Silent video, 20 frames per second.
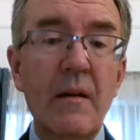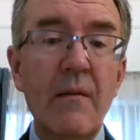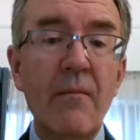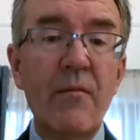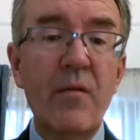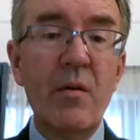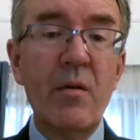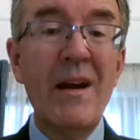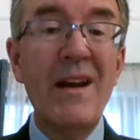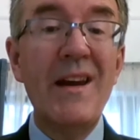
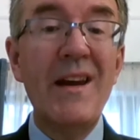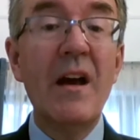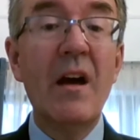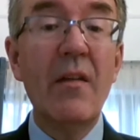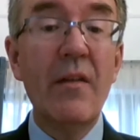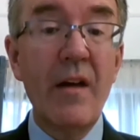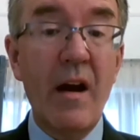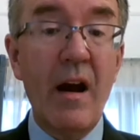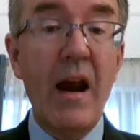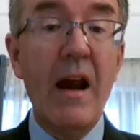There are many
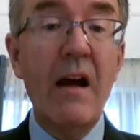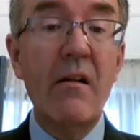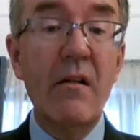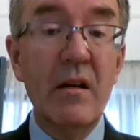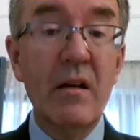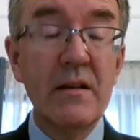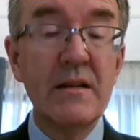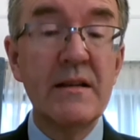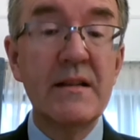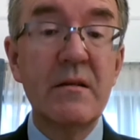other
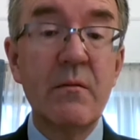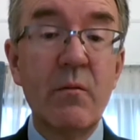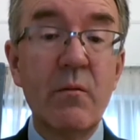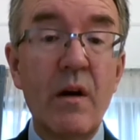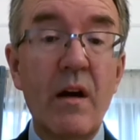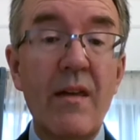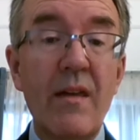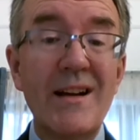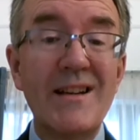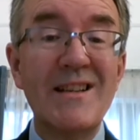areas
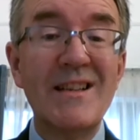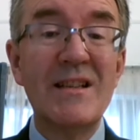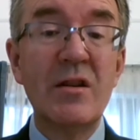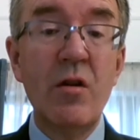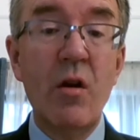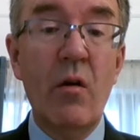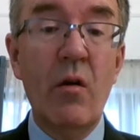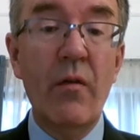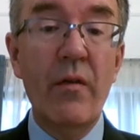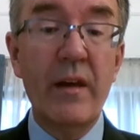where that is
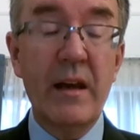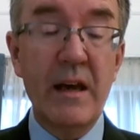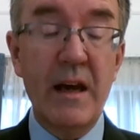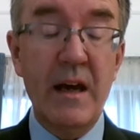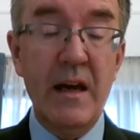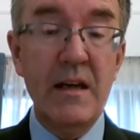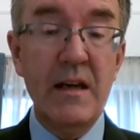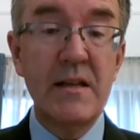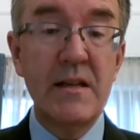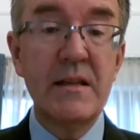not the
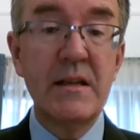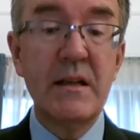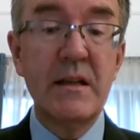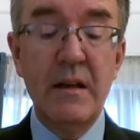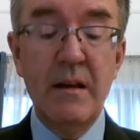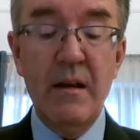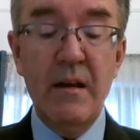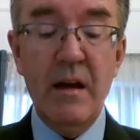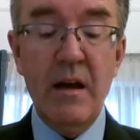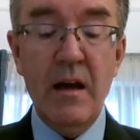case,
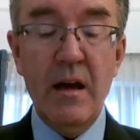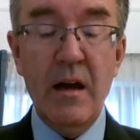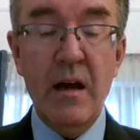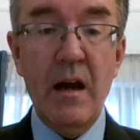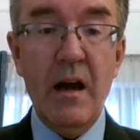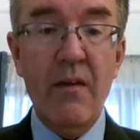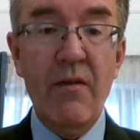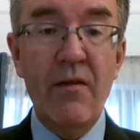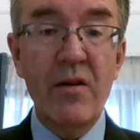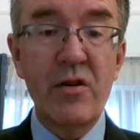
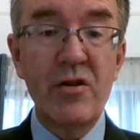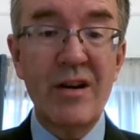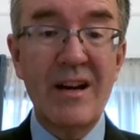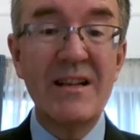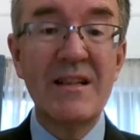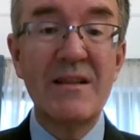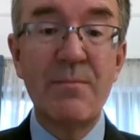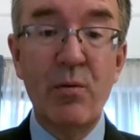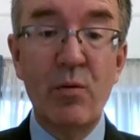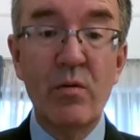and the
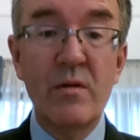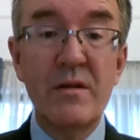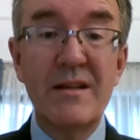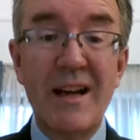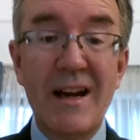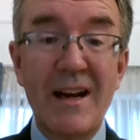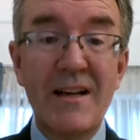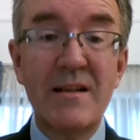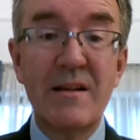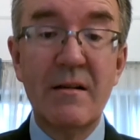transport
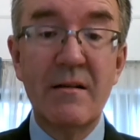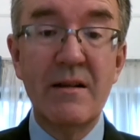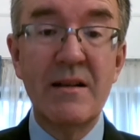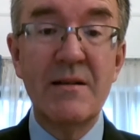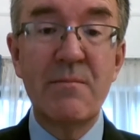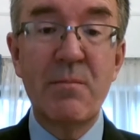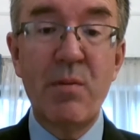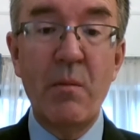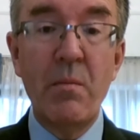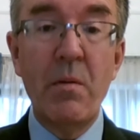sector is
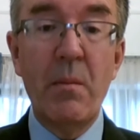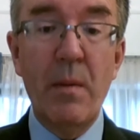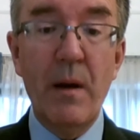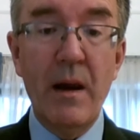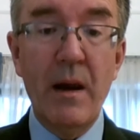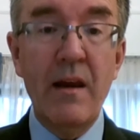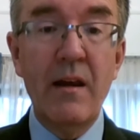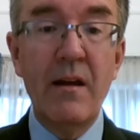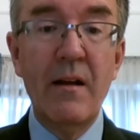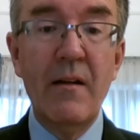
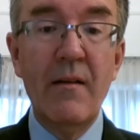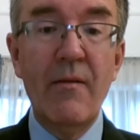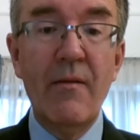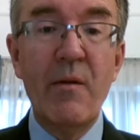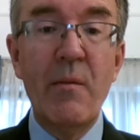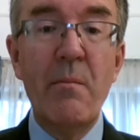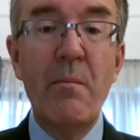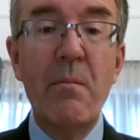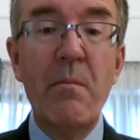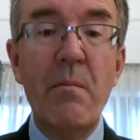probably
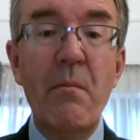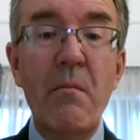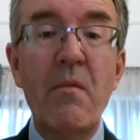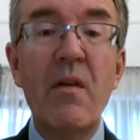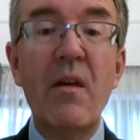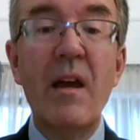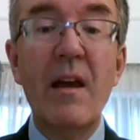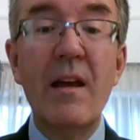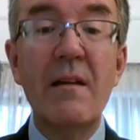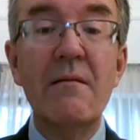
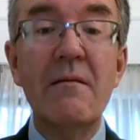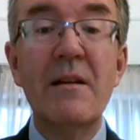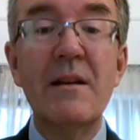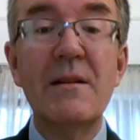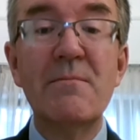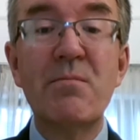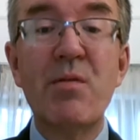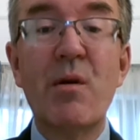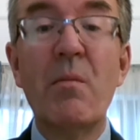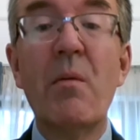
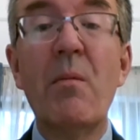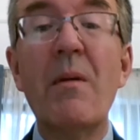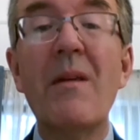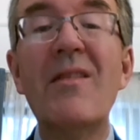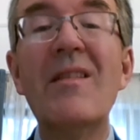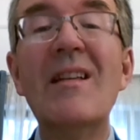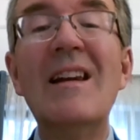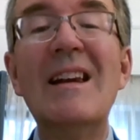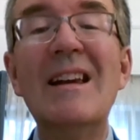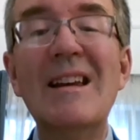
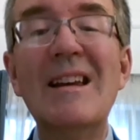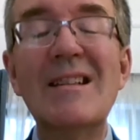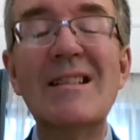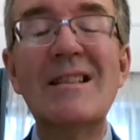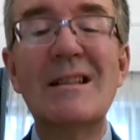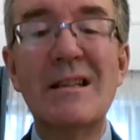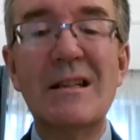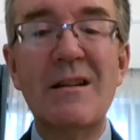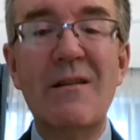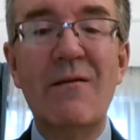the
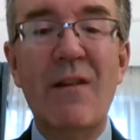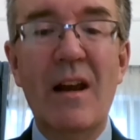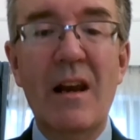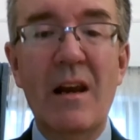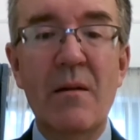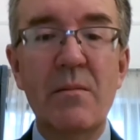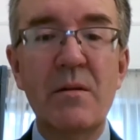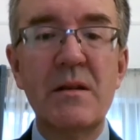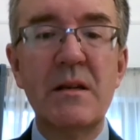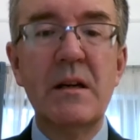least
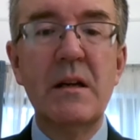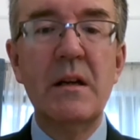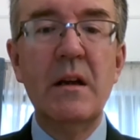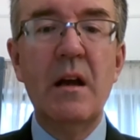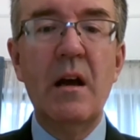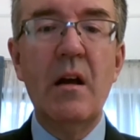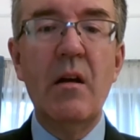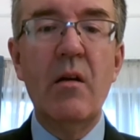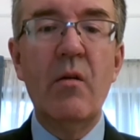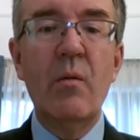developed,
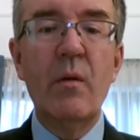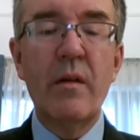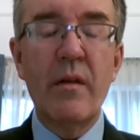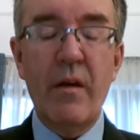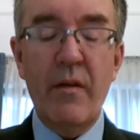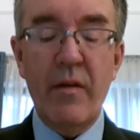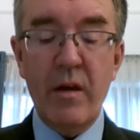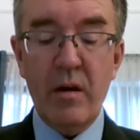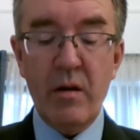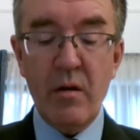along with
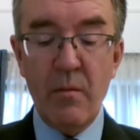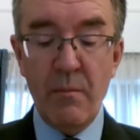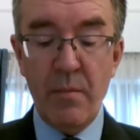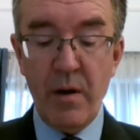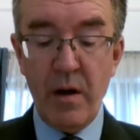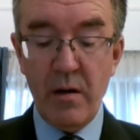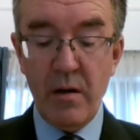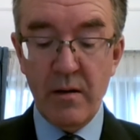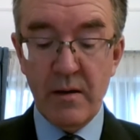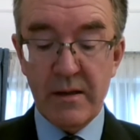other
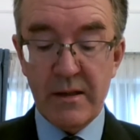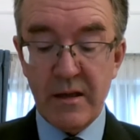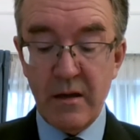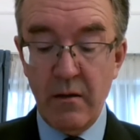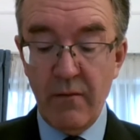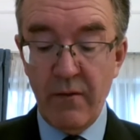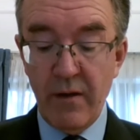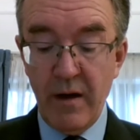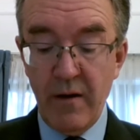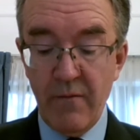components
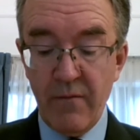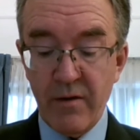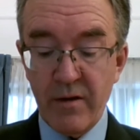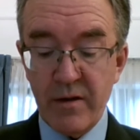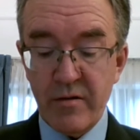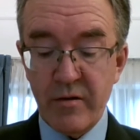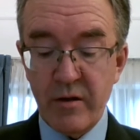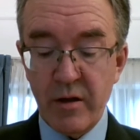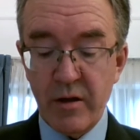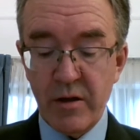of
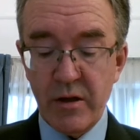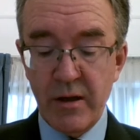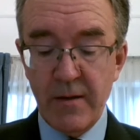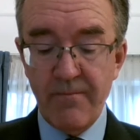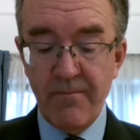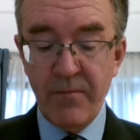infrastructure.